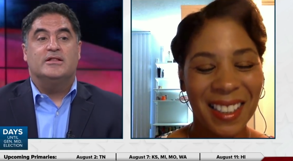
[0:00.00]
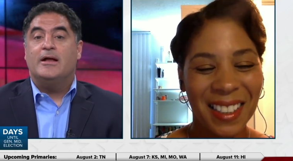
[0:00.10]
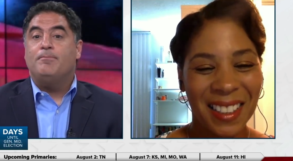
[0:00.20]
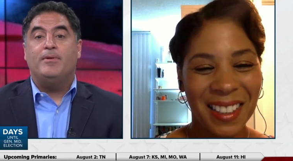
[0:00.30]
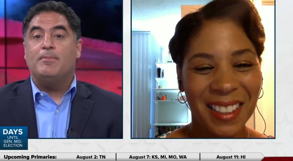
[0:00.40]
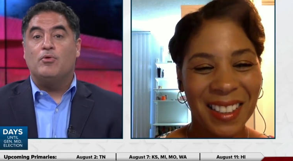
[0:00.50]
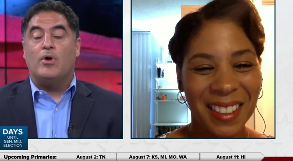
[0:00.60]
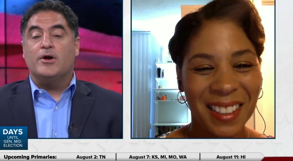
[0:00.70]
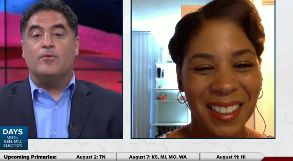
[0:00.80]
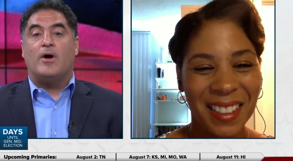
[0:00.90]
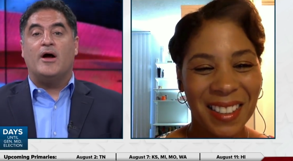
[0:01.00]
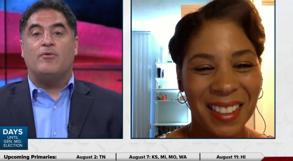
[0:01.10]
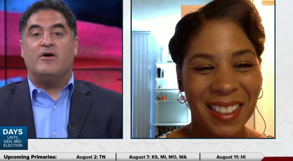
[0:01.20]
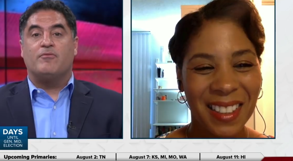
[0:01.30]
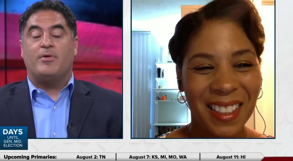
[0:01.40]
Speaker 1: then people wonder why
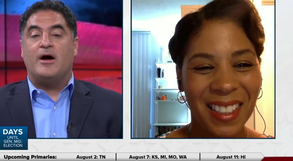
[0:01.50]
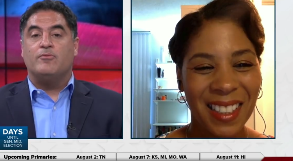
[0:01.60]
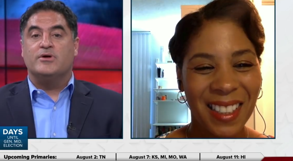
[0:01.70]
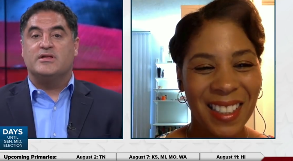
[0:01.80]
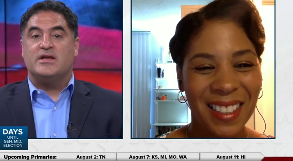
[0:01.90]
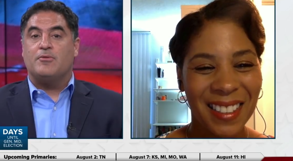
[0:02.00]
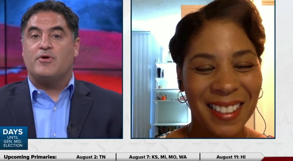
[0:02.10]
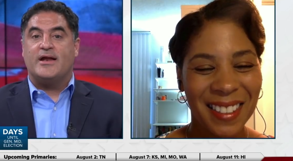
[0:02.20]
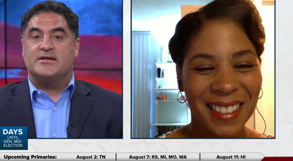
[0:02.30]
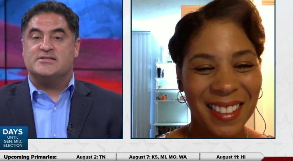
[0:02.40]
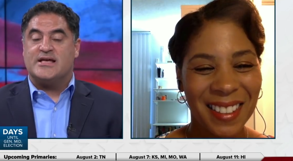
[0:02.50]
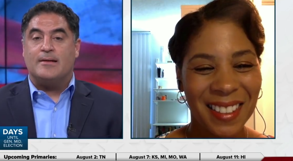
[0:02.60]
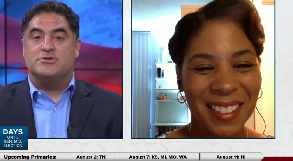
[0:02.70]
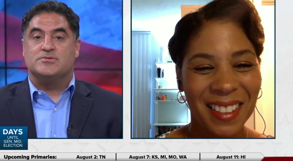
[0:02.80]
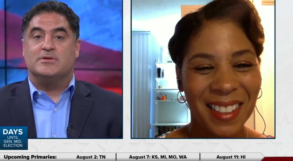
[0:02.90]
we have a problem with the Democratic
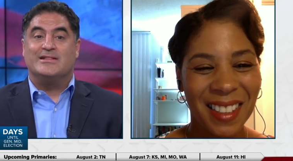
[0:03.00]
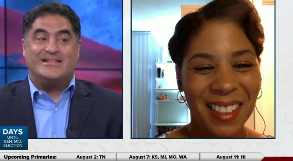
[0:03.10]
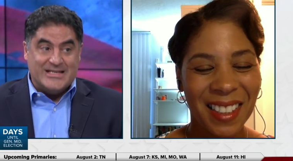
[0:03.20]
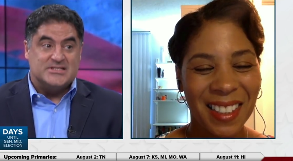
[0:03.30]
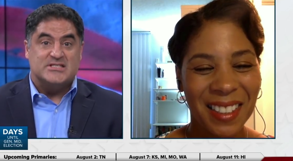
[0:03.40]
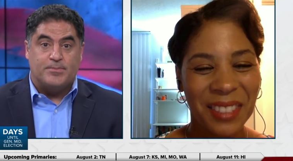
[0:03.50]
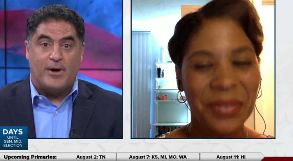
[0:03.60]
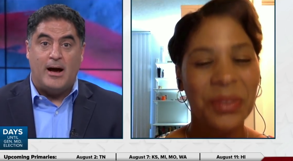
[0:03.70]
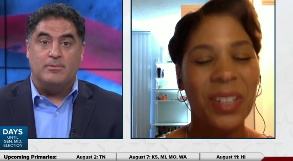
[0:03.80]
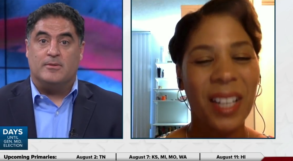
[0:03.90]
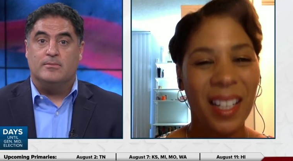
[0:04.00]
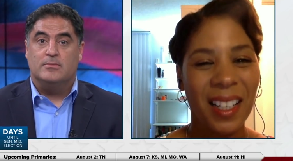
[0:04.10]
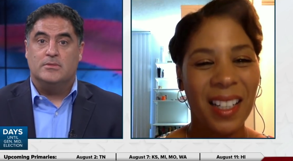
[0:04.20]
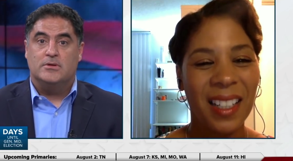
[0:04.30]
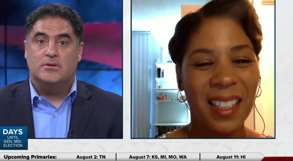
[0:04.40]
establishment. This is the problem. Right.
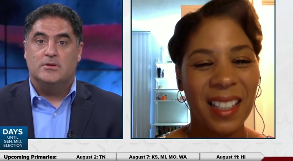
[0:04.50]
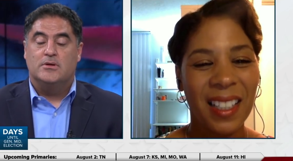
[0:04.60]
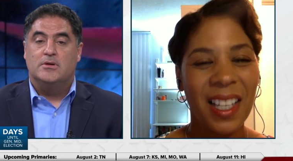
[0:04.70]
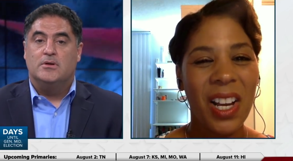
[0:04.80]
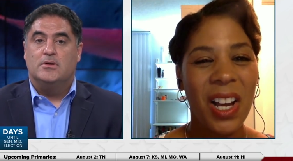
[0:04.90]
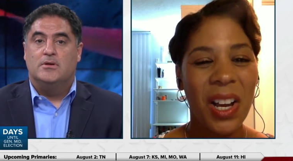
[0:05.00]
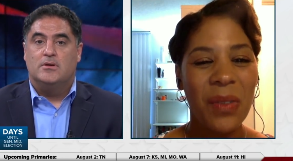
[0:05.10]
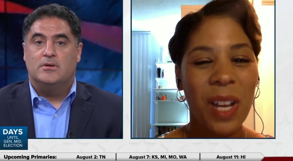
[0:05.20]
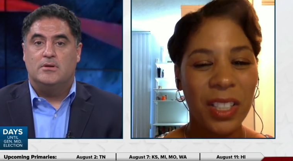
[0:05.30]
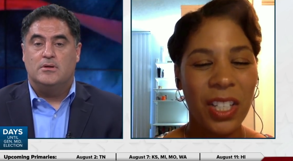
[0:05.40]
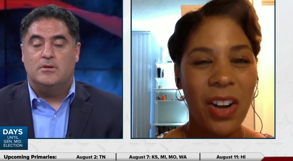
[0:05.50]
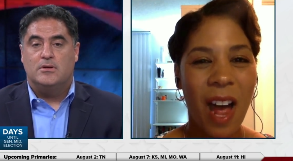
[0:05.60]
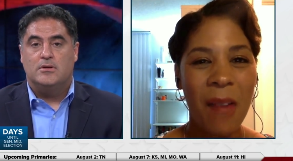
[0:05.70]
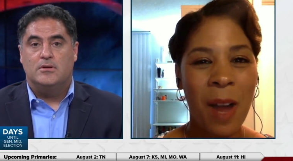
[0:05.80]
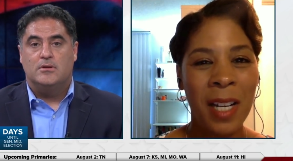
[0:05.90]
Speaker 2: Well, you know,
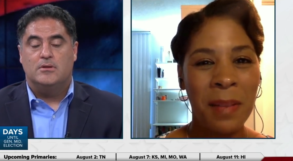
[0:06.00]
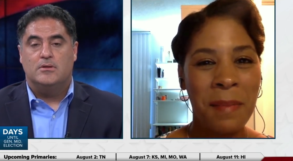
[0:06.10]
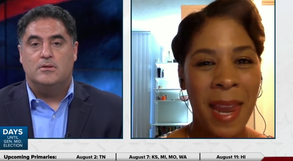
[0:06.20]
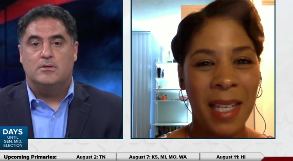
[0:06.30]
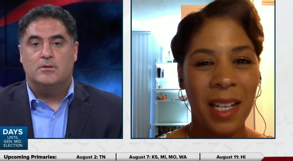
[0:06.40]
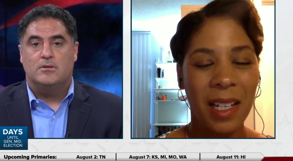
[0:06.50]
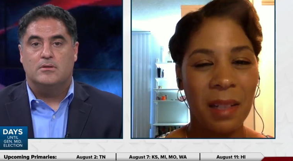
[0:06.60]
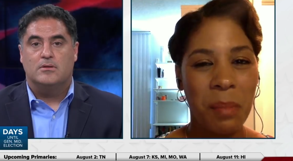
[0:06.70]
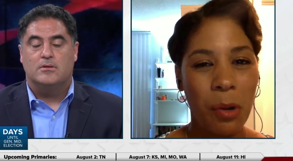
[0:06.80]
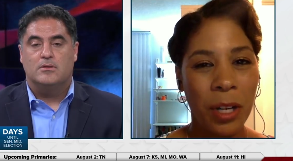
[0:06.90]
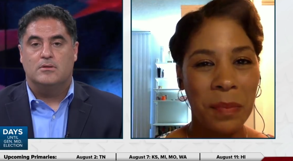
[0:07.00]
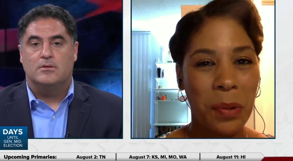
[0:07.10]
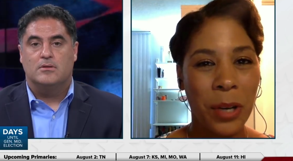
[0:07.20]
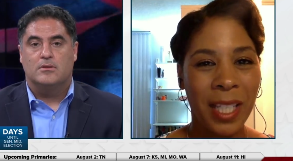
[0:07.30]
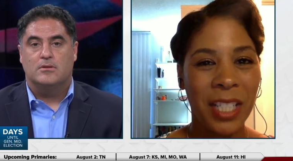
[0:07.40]
I want to make an important
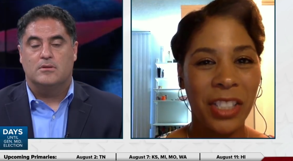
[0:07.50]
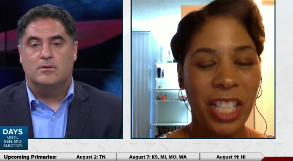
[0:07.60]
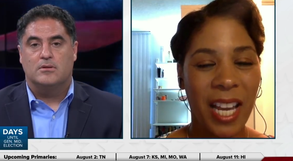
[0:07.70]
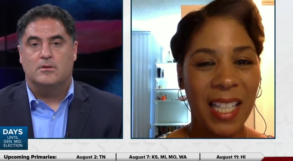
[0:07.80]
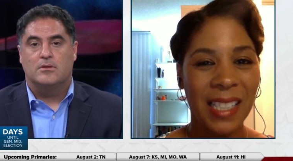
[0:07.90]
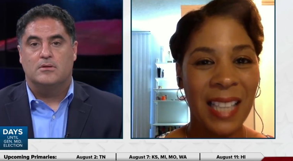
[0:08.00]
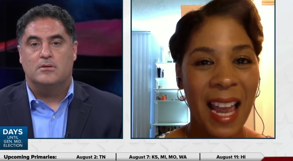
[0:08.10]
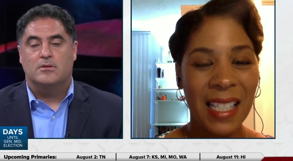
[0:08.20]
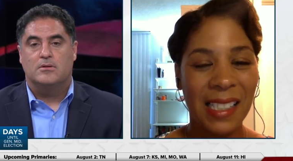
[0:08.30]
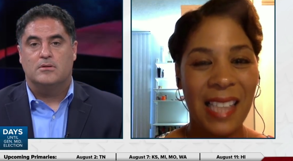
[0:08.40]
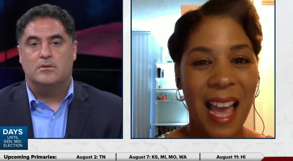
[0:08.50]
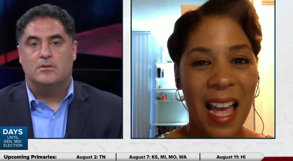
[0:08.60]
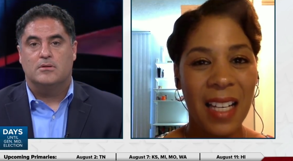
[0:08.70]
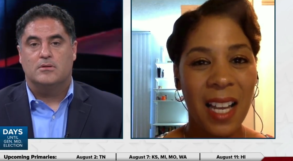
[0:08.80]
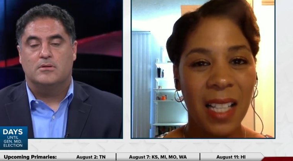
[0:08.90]
point here, Cenk, and that is
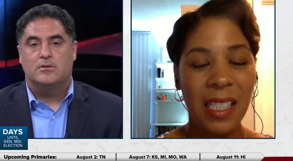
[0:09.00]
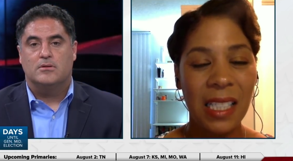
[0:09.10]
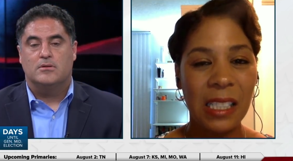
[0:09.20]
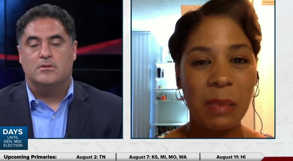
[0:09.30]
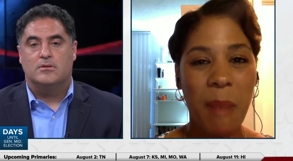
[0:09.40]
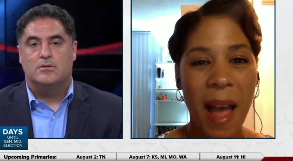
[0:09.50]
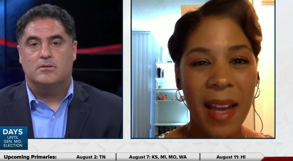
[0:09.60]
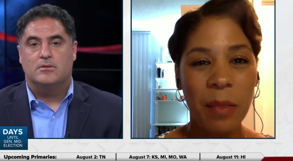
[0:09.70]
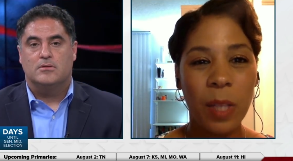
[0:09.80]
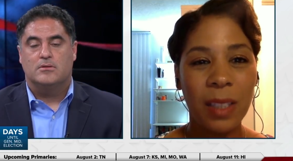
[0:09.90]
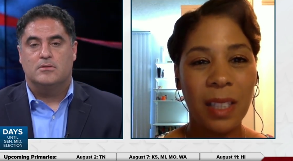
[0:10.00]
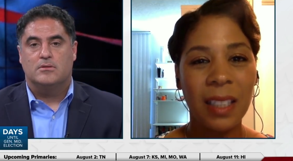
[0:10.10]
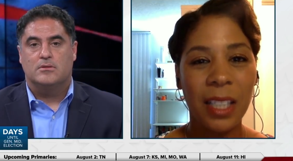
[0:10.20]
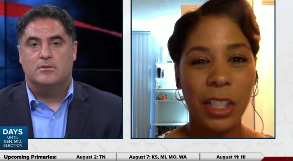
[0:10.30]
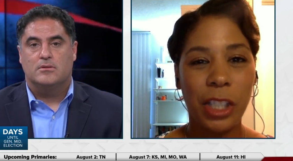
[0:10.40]
that despite what the
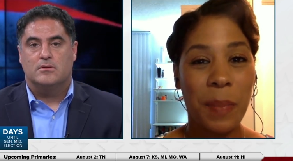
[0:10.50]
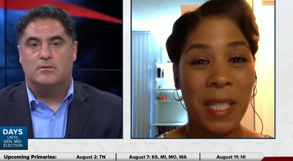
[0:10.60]
leadership